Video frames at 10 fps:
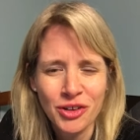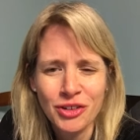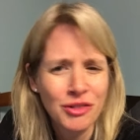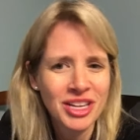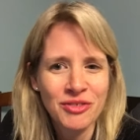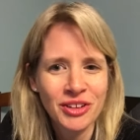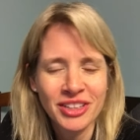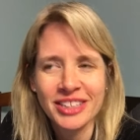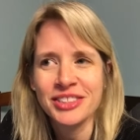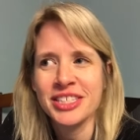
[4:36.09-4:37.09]
You don't need to feel
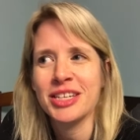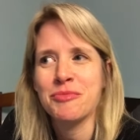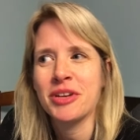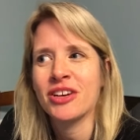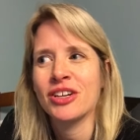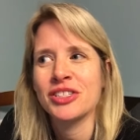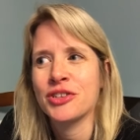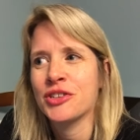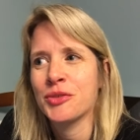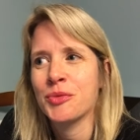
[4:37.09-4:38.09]
guilty because
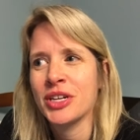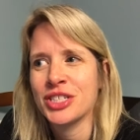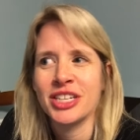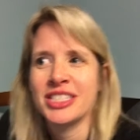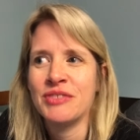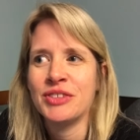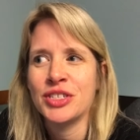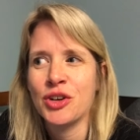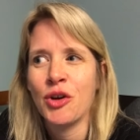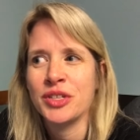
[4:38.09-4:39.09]
you're watching a TV
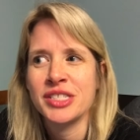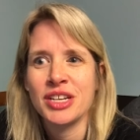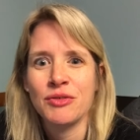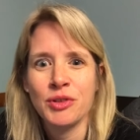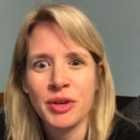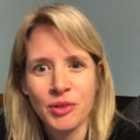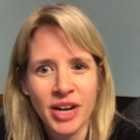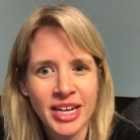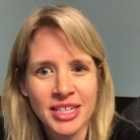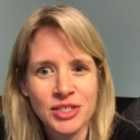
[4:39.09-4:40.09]
show instead of doing
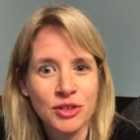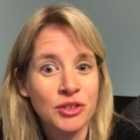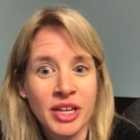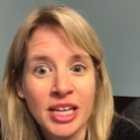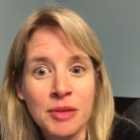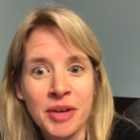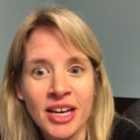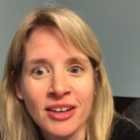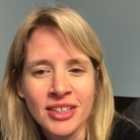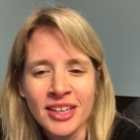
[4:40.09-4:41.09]
grades or doing
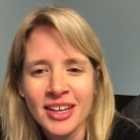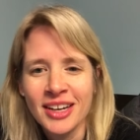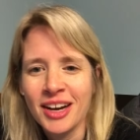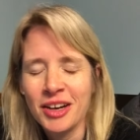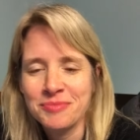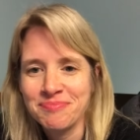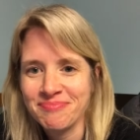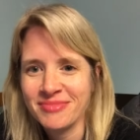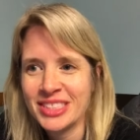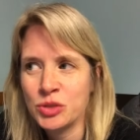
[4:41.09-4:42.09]
email. Um,
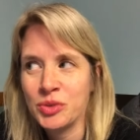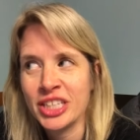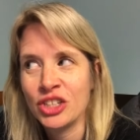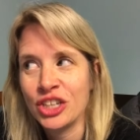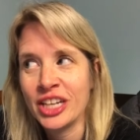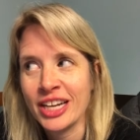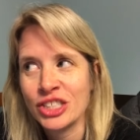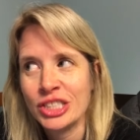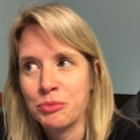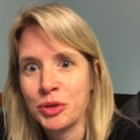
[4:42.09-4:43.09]
it's really good
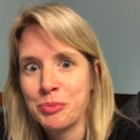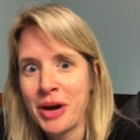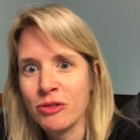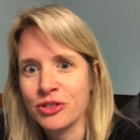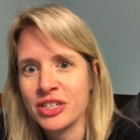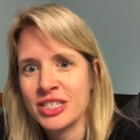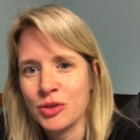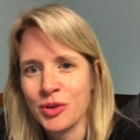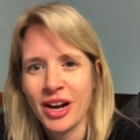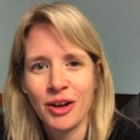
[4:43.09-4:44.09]
actually to put boundaries
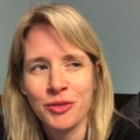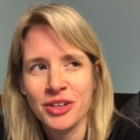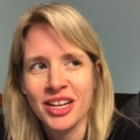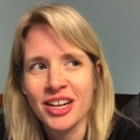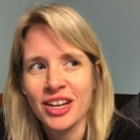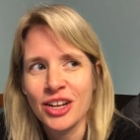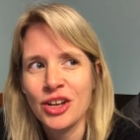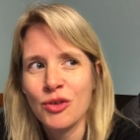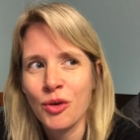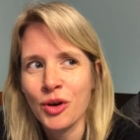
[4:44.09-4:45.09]
around
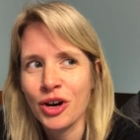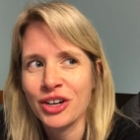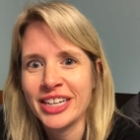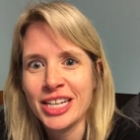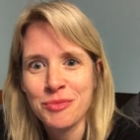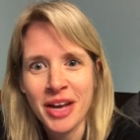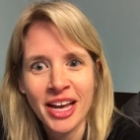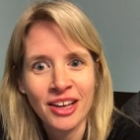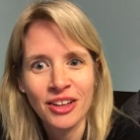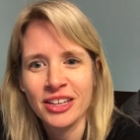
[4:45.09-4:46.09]
your
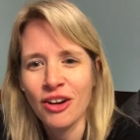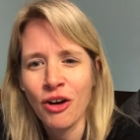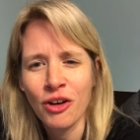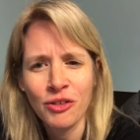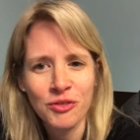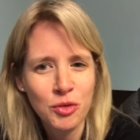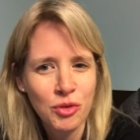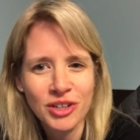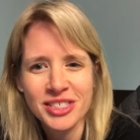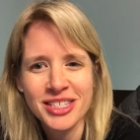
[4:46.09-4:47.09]
email and all of the
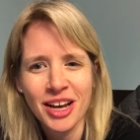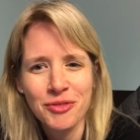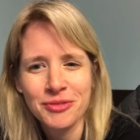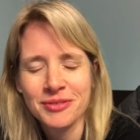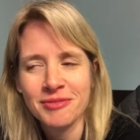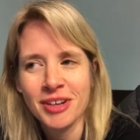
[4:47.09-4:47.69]
work stuff.